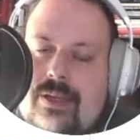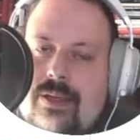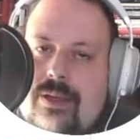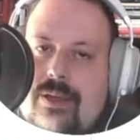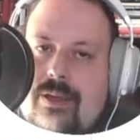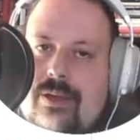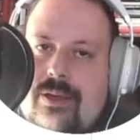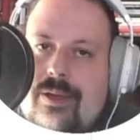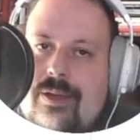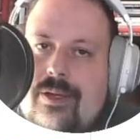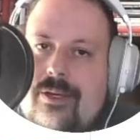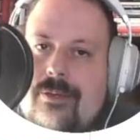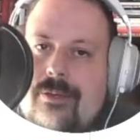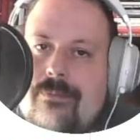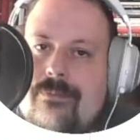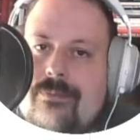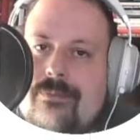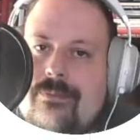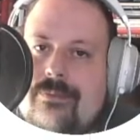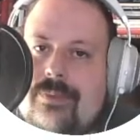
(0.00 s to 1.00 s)
uh,
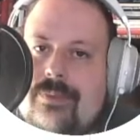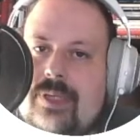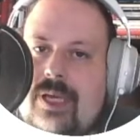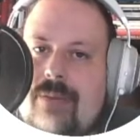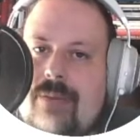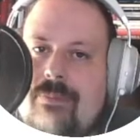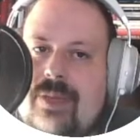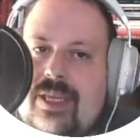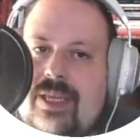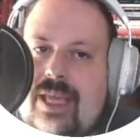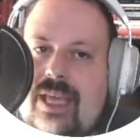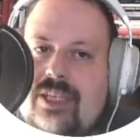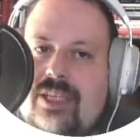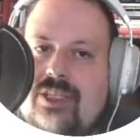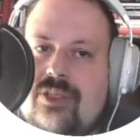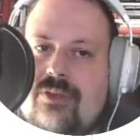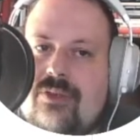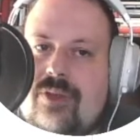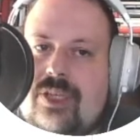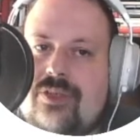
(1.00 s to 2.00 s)

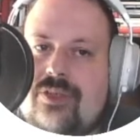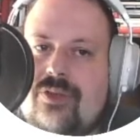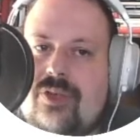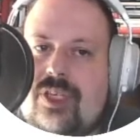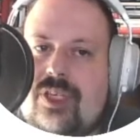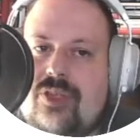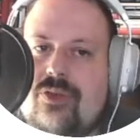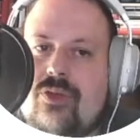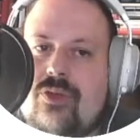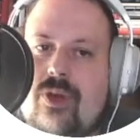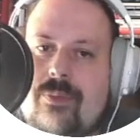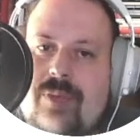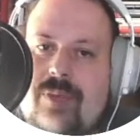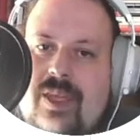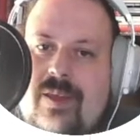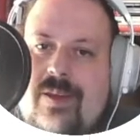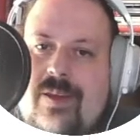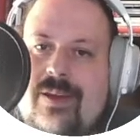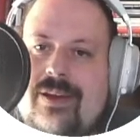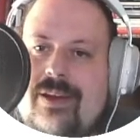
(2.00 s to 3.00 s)
application, right? So you need to drop
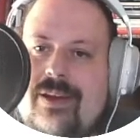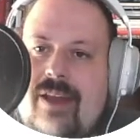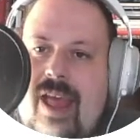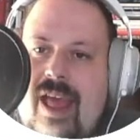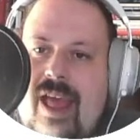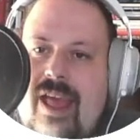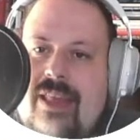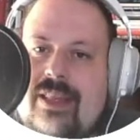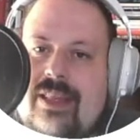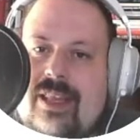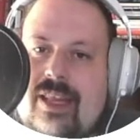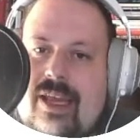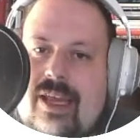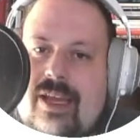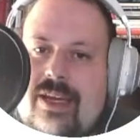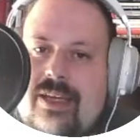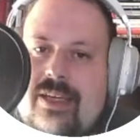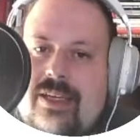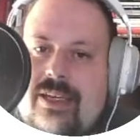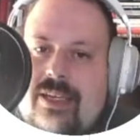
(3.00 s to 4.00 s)
here and add a
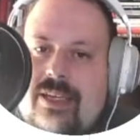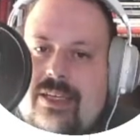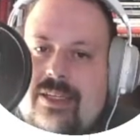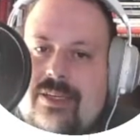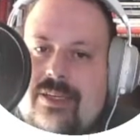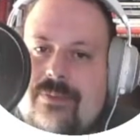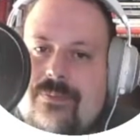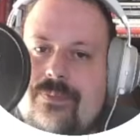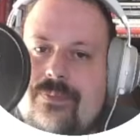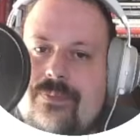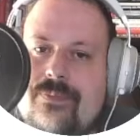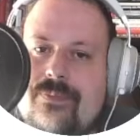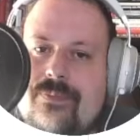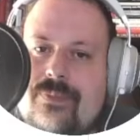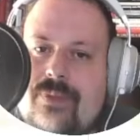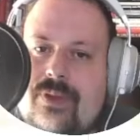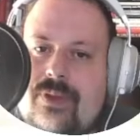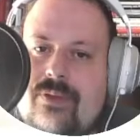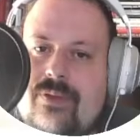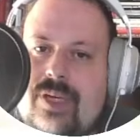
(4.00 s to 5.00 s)
line here,
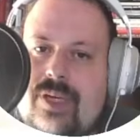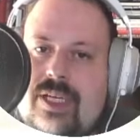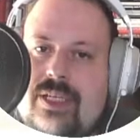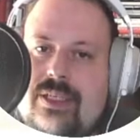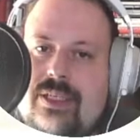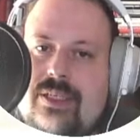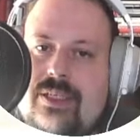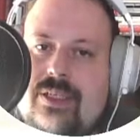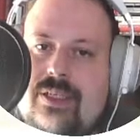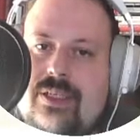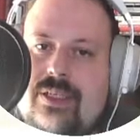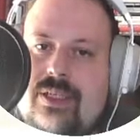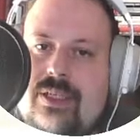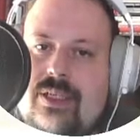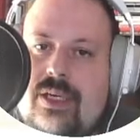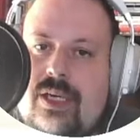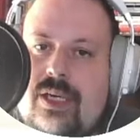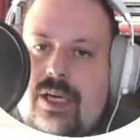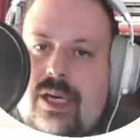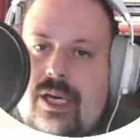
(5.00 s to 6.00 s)
right?
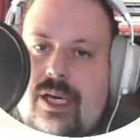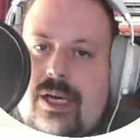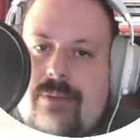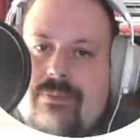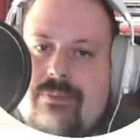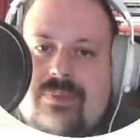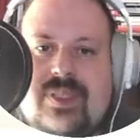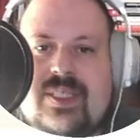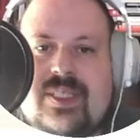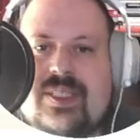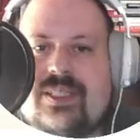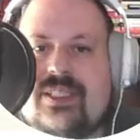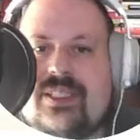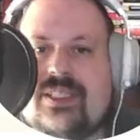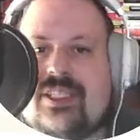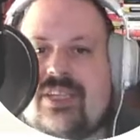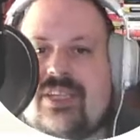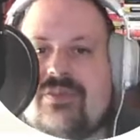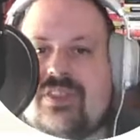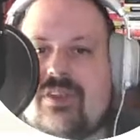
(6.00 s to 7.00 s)
Um, this,
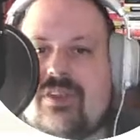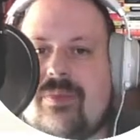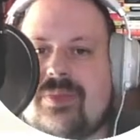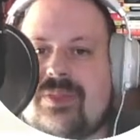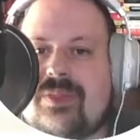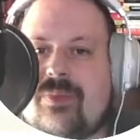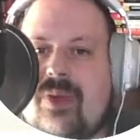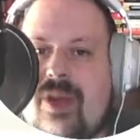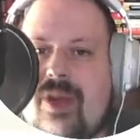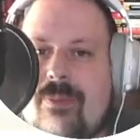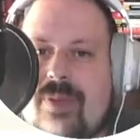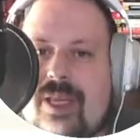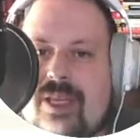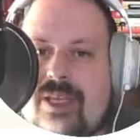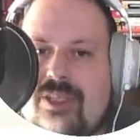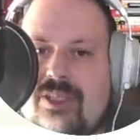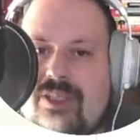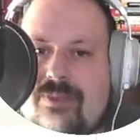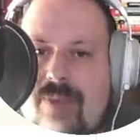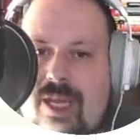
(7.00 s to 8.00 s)
this JavaScript
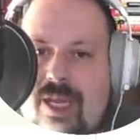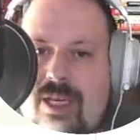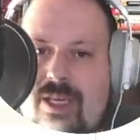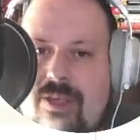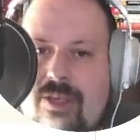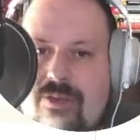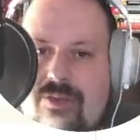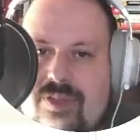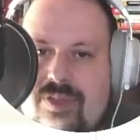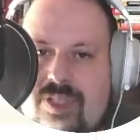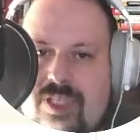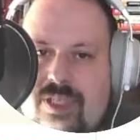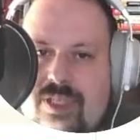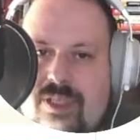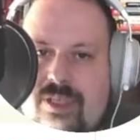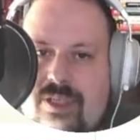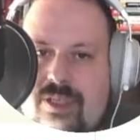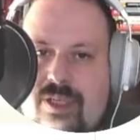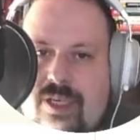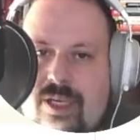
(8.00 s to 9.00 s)
application is mainly
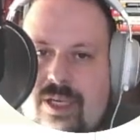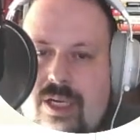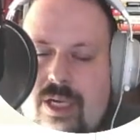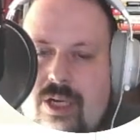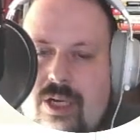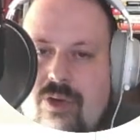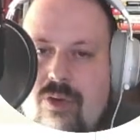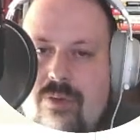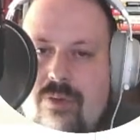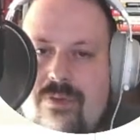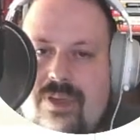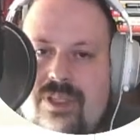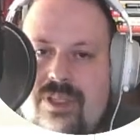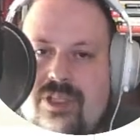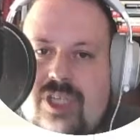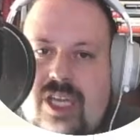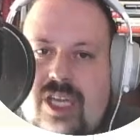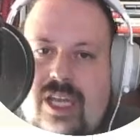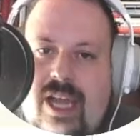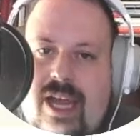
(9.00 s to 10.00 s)
using uh,
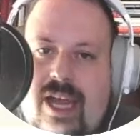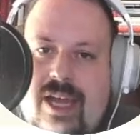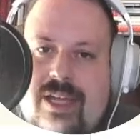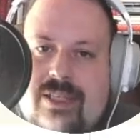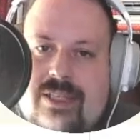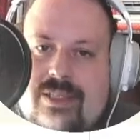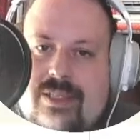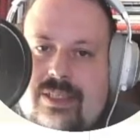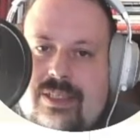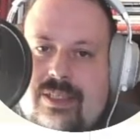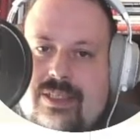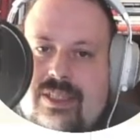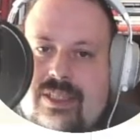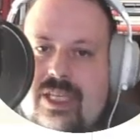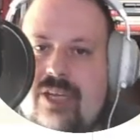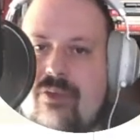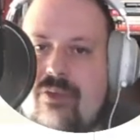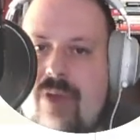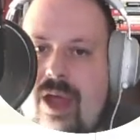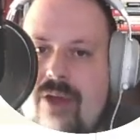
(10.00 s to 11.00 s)
Groovy.js and
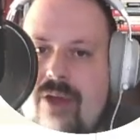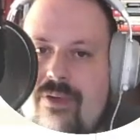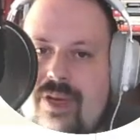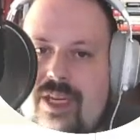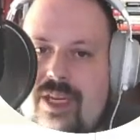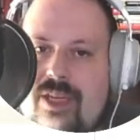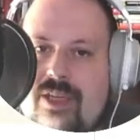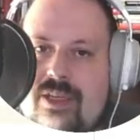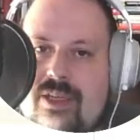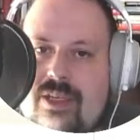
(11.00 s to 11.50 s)
jQuery